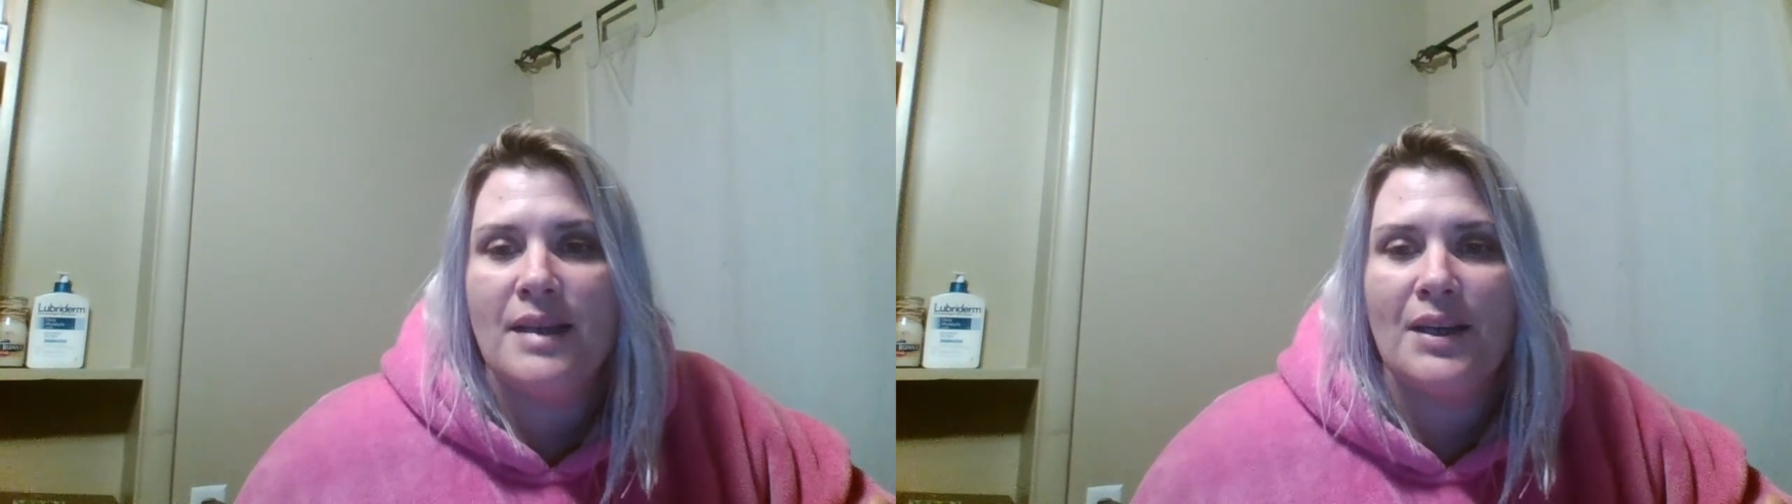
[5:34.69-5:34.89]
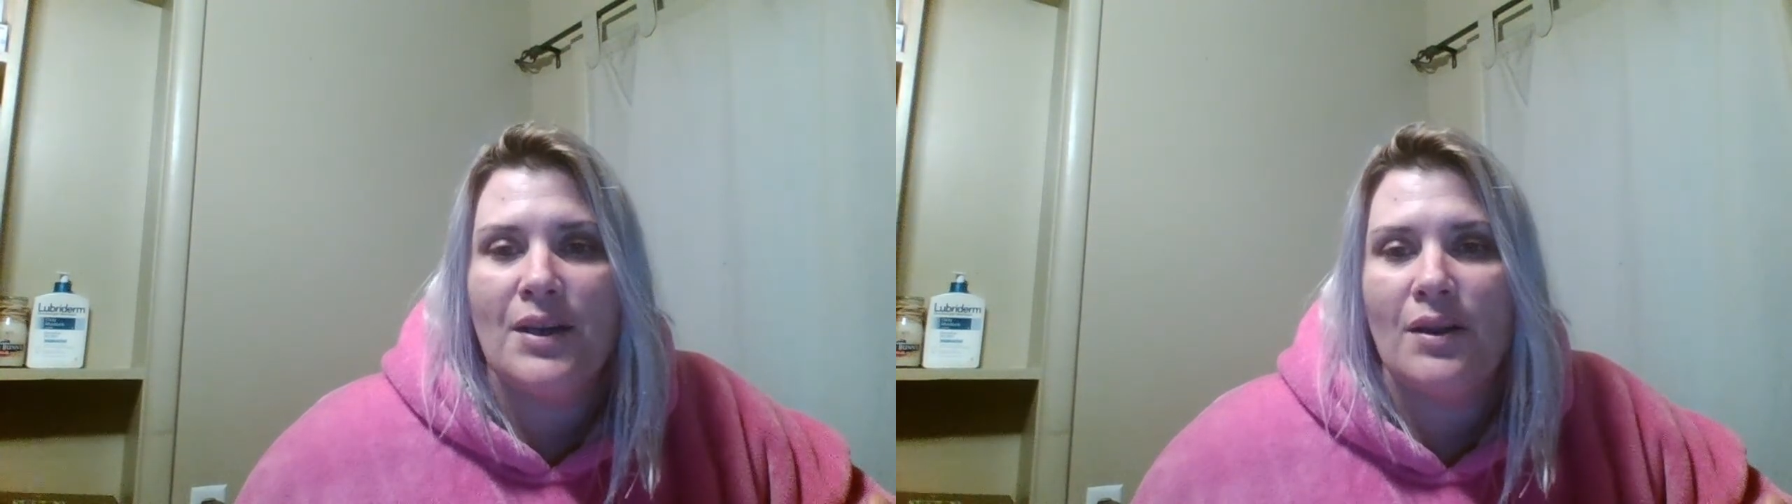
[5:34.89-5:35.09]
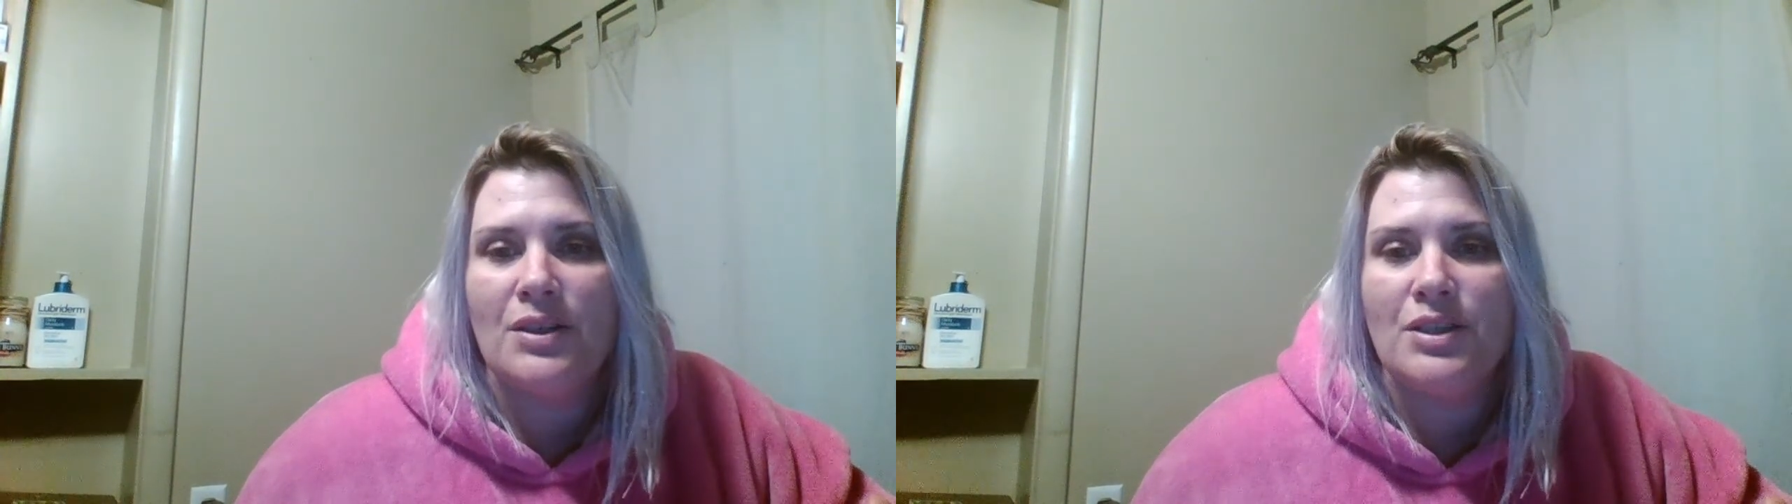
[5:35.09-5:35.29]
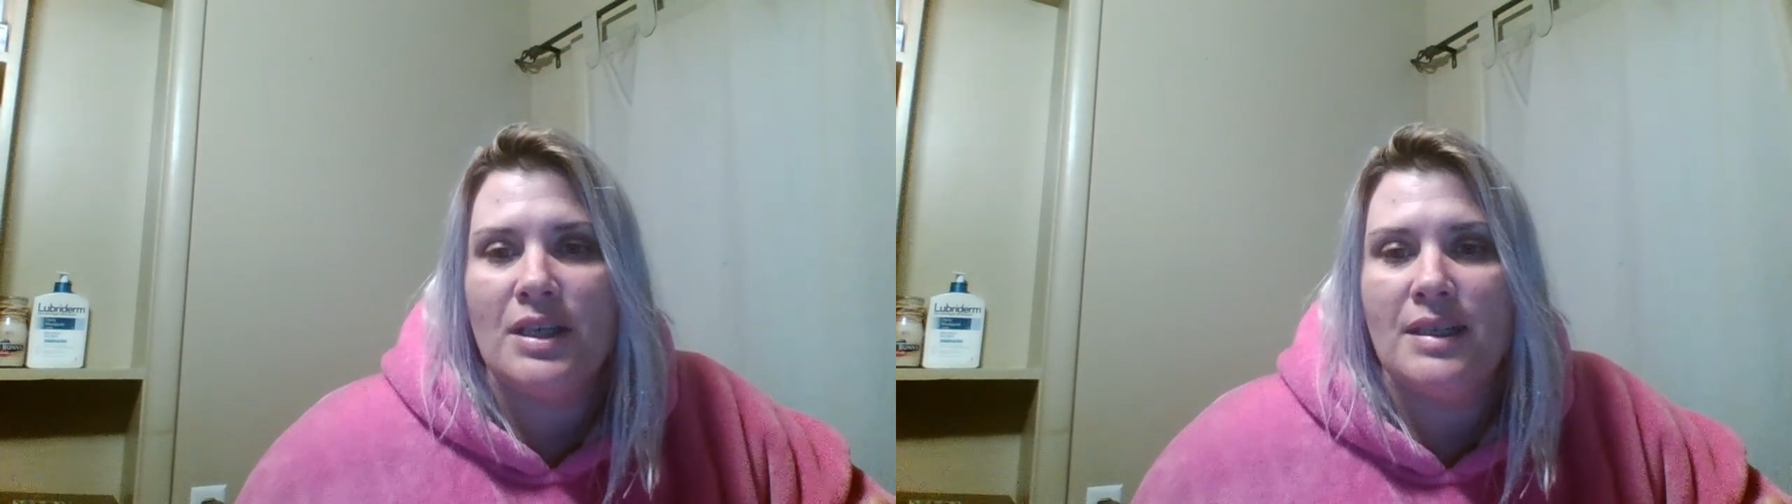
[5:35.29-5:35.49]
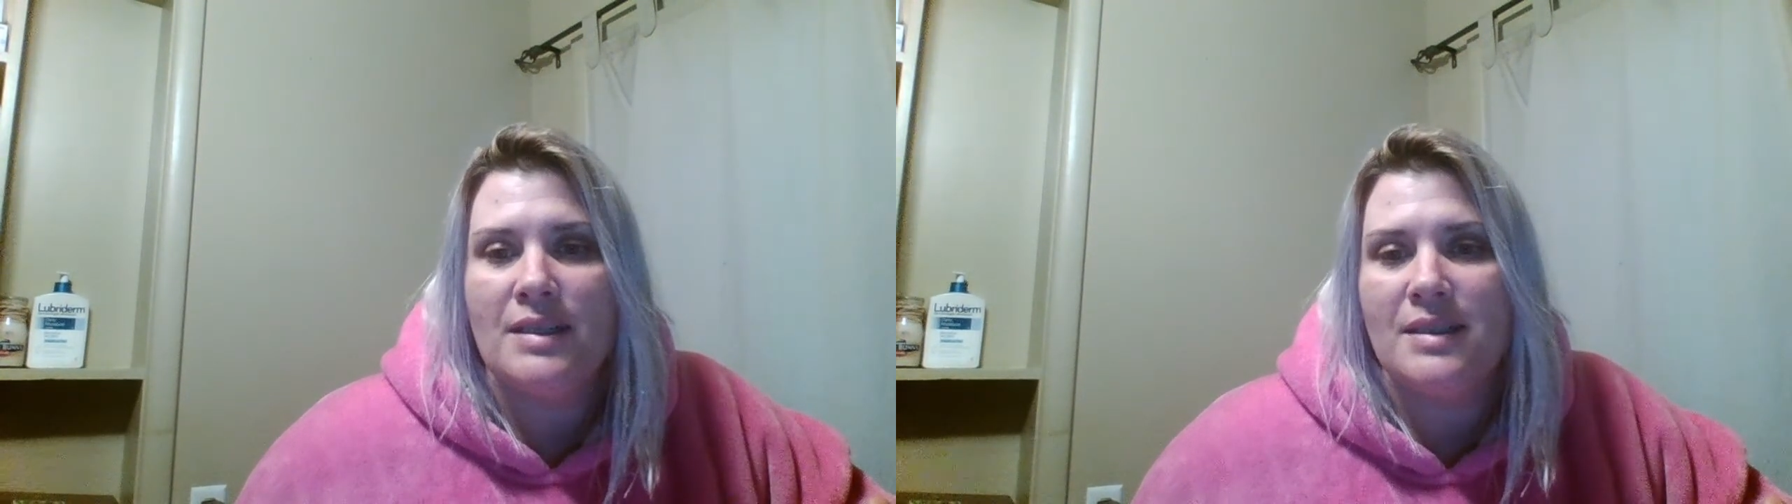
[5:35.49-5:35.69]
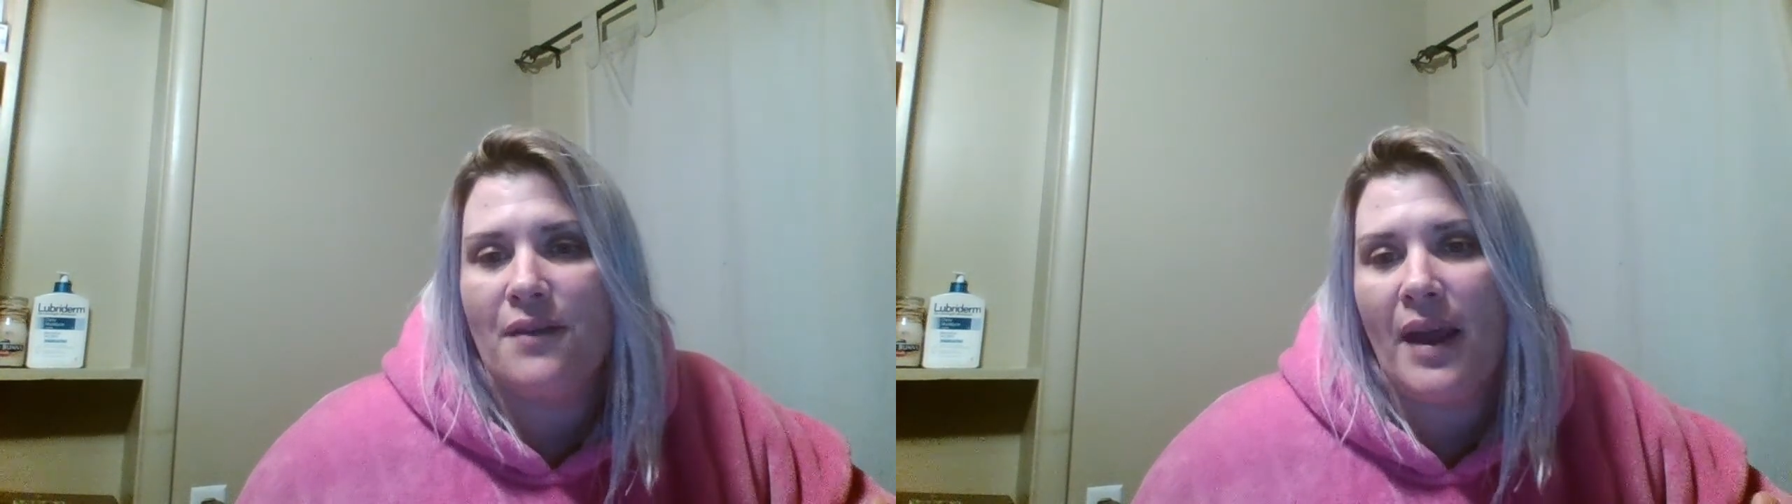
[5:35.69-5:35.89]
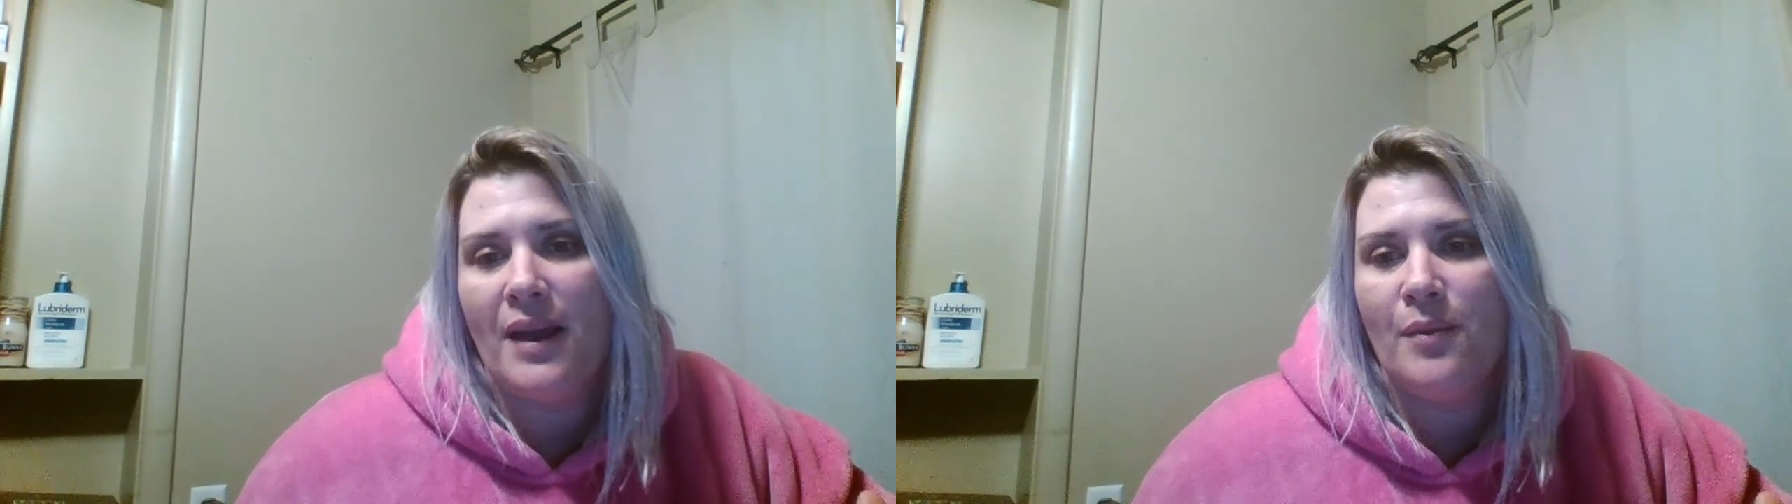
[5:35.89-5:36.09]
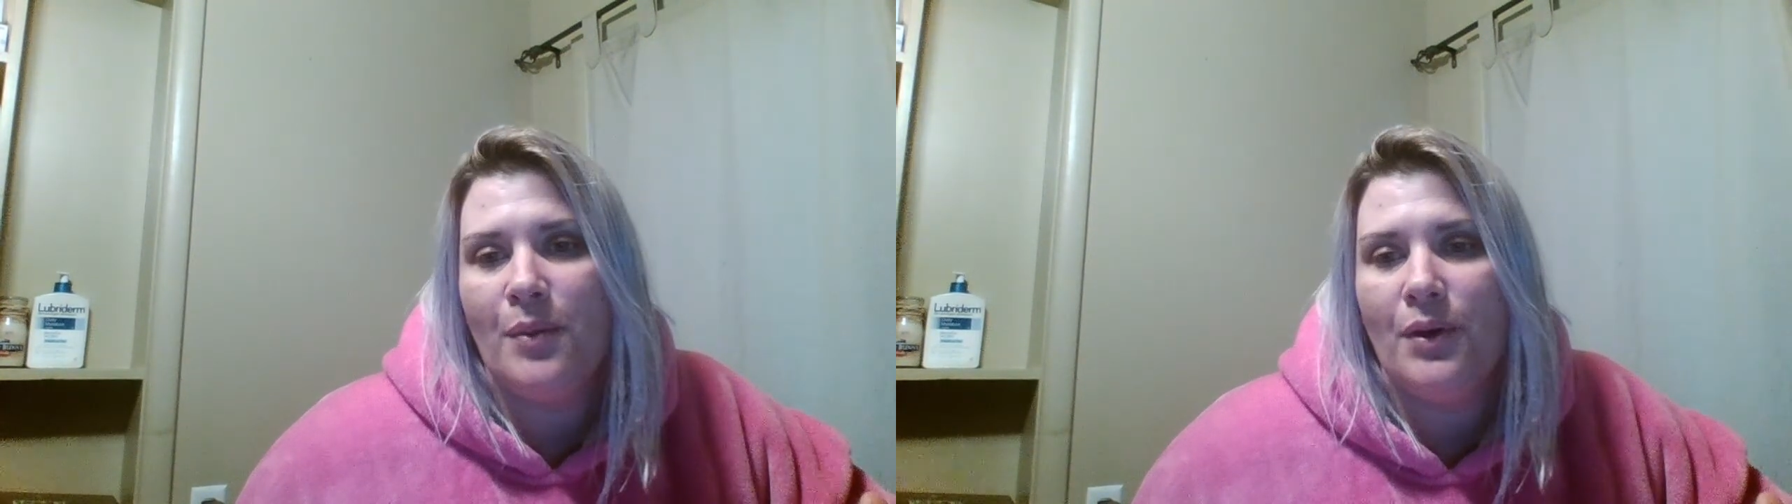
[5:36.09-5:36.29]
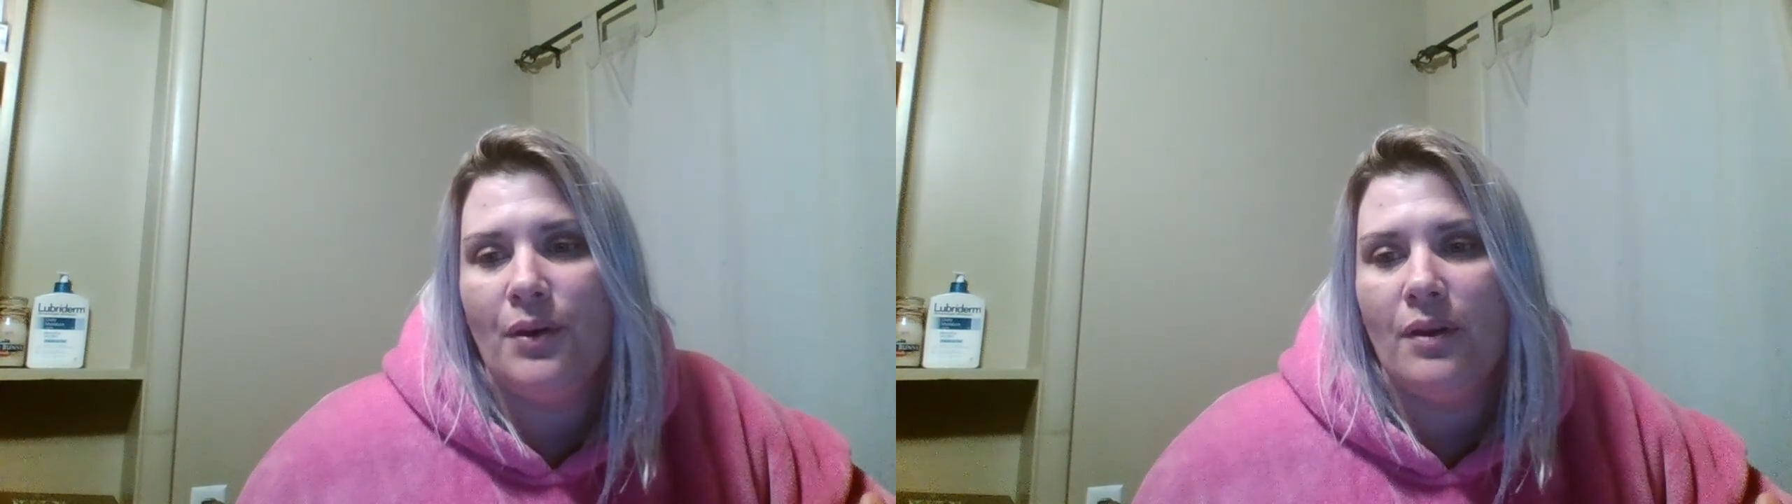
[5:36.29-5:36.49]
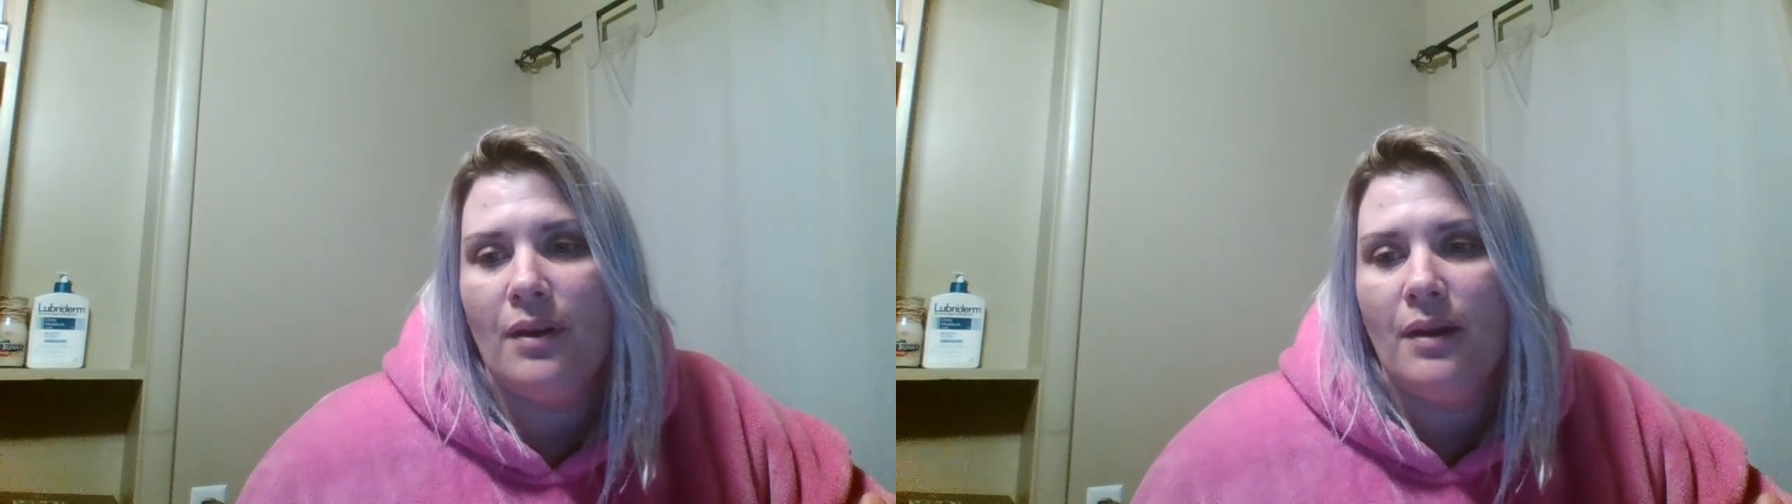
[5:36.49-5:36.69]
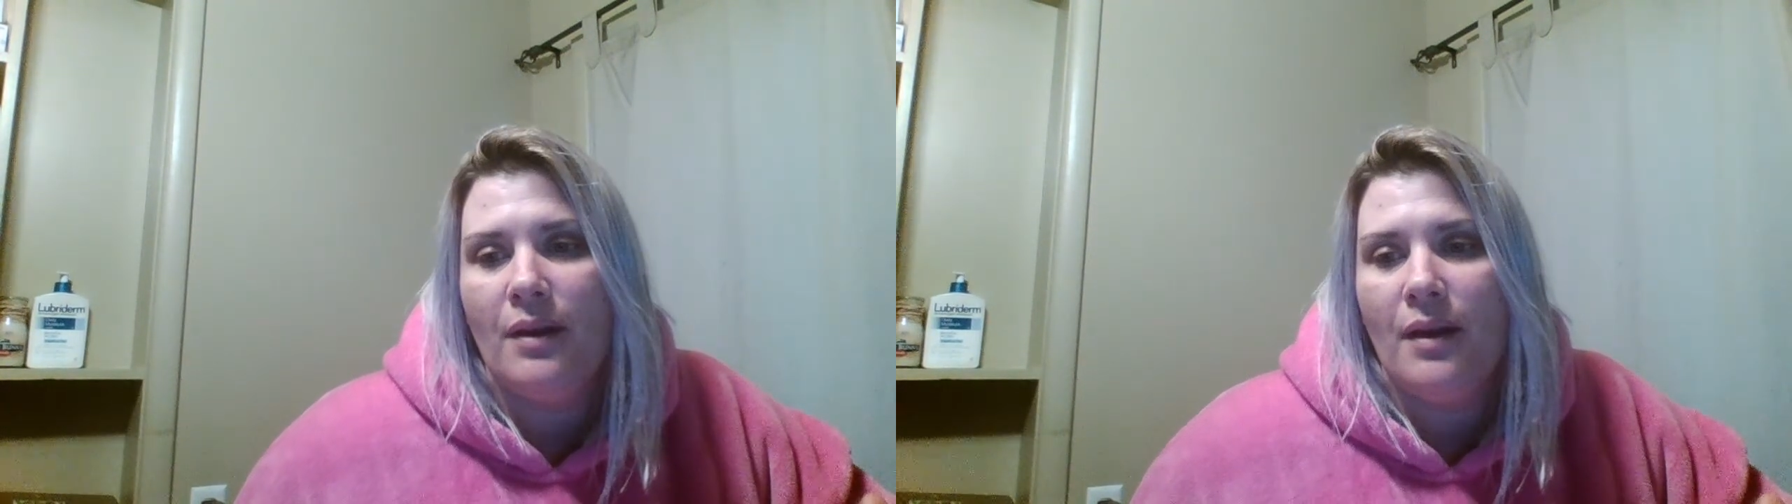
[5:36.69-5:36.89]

technologies available